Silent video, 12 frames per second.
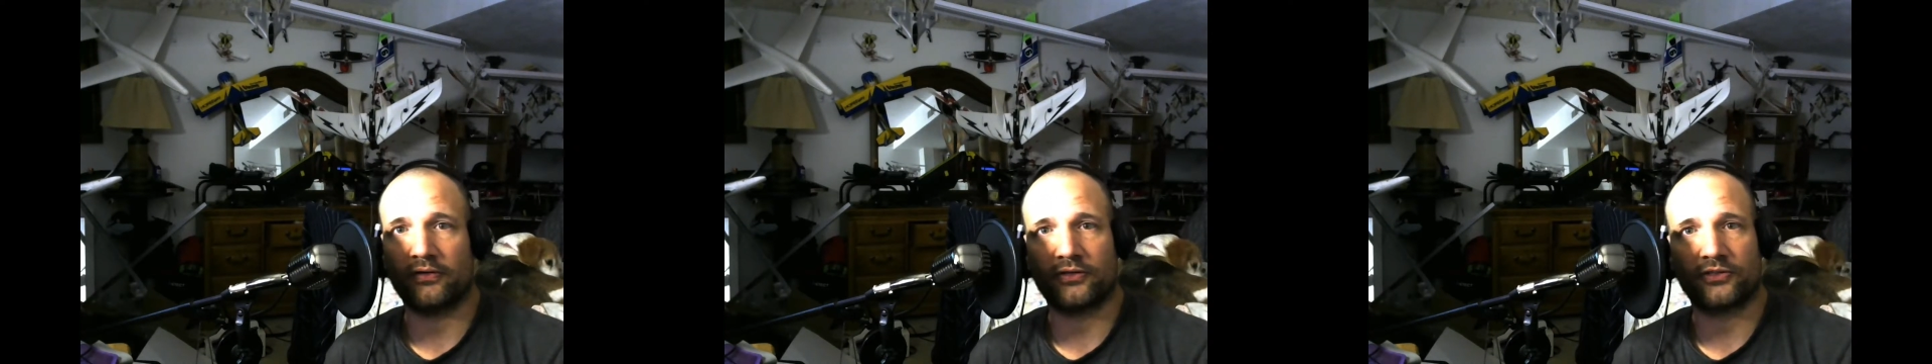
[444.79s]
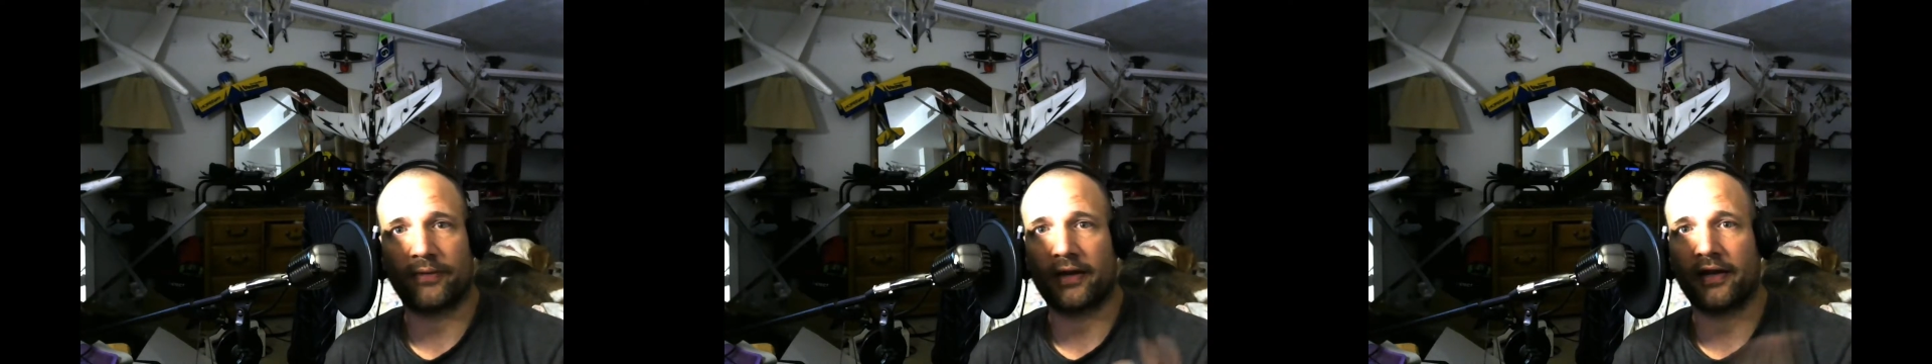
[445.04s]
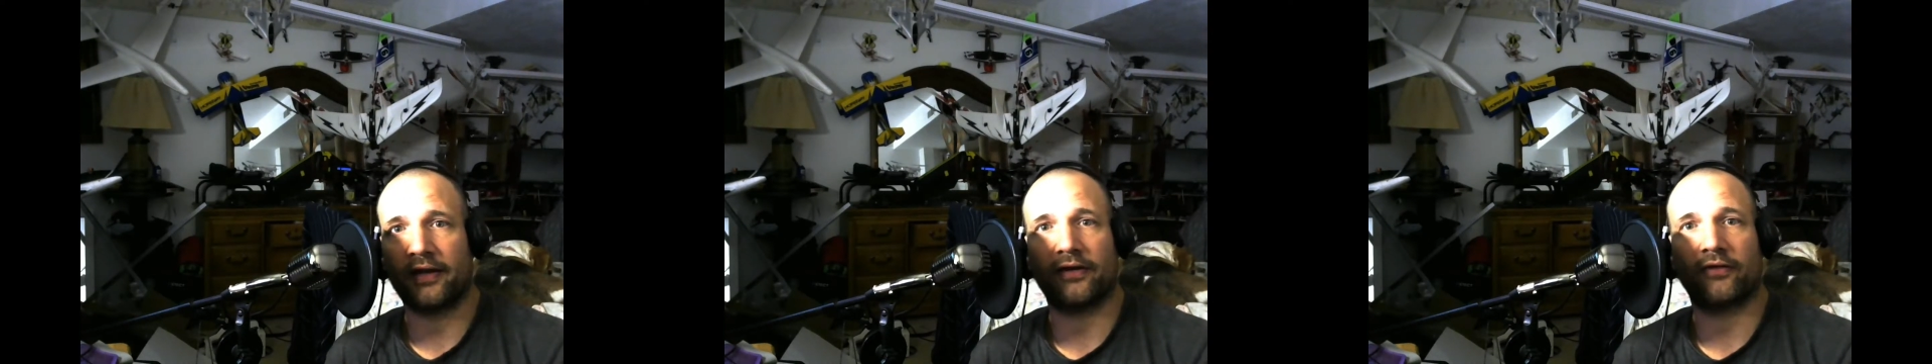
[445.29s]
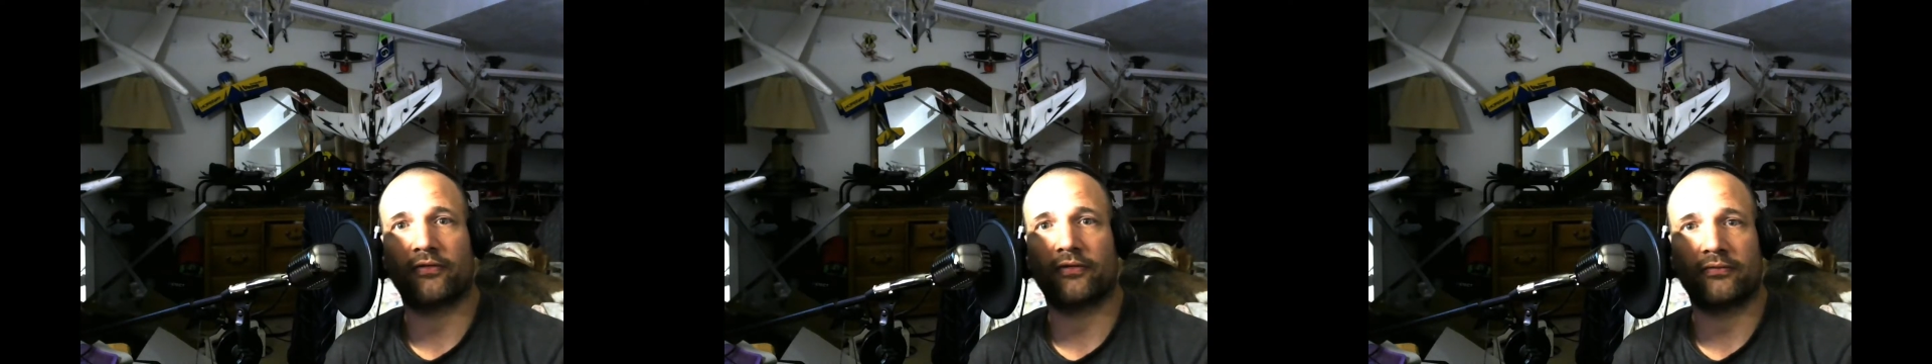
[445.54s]
just about any
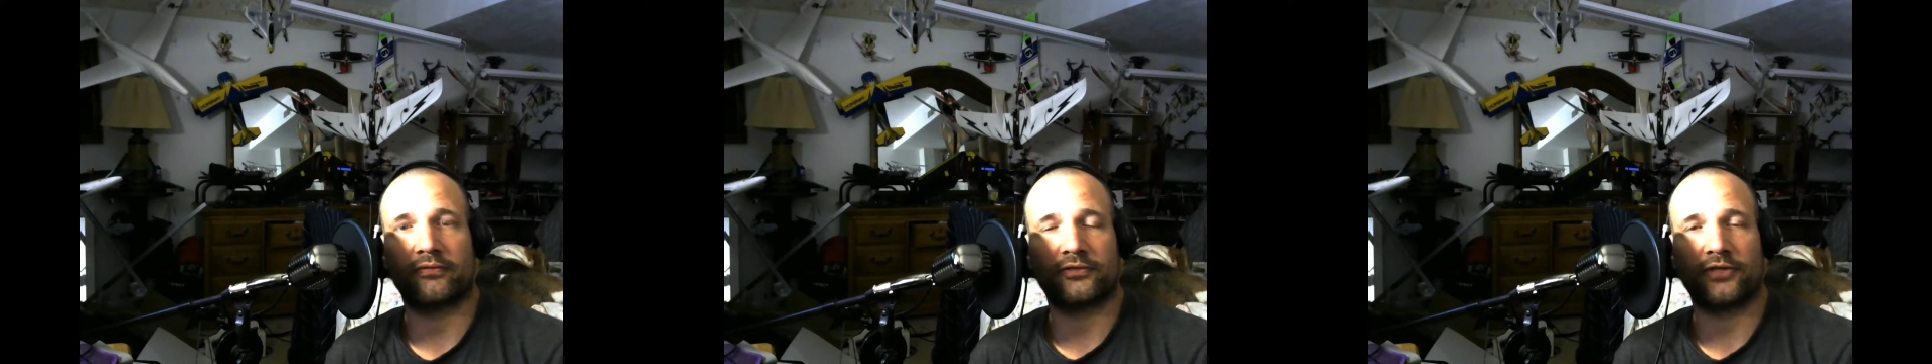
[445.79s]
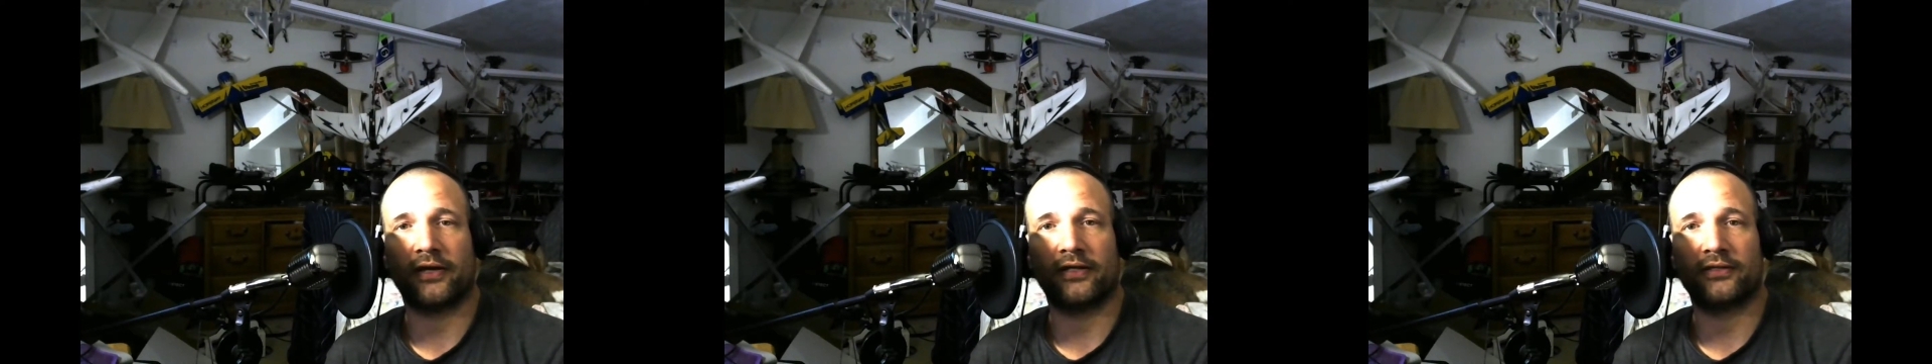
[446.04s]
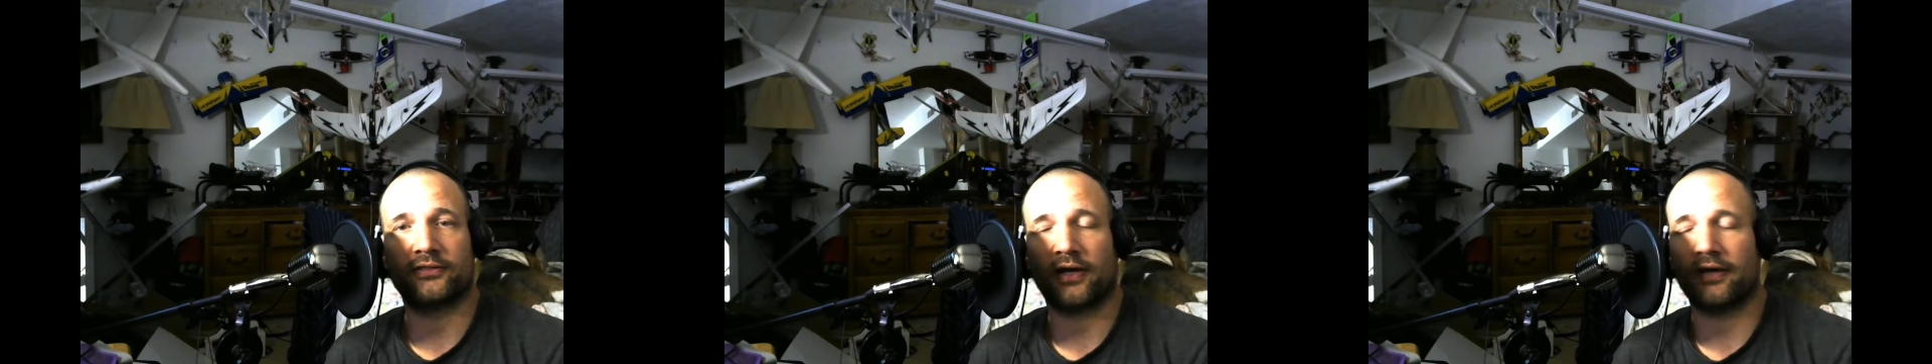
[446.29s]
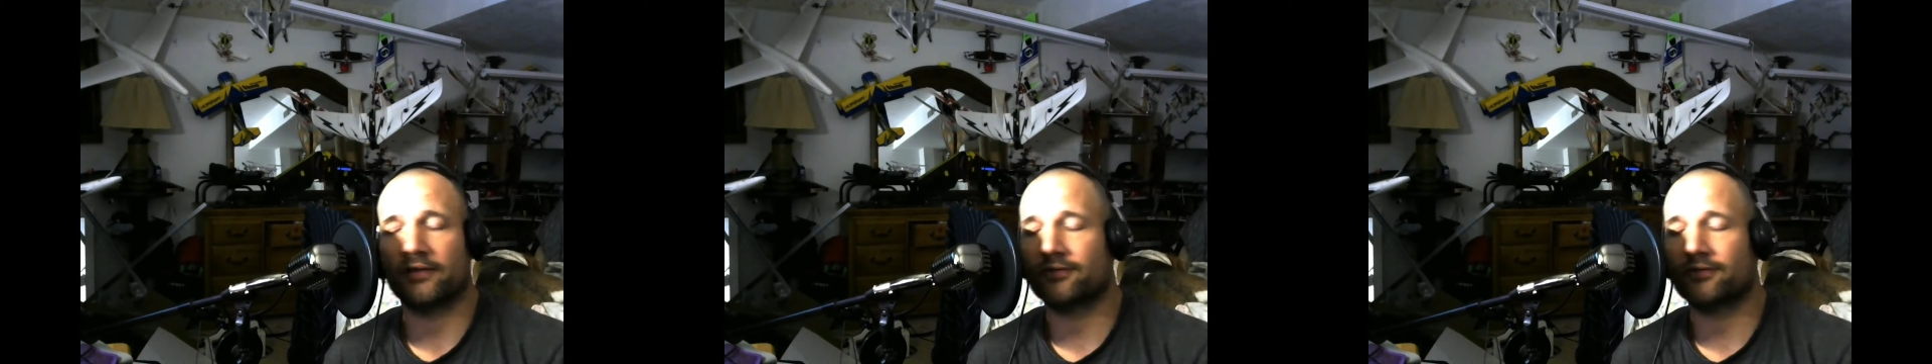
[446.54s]
other Chinese site,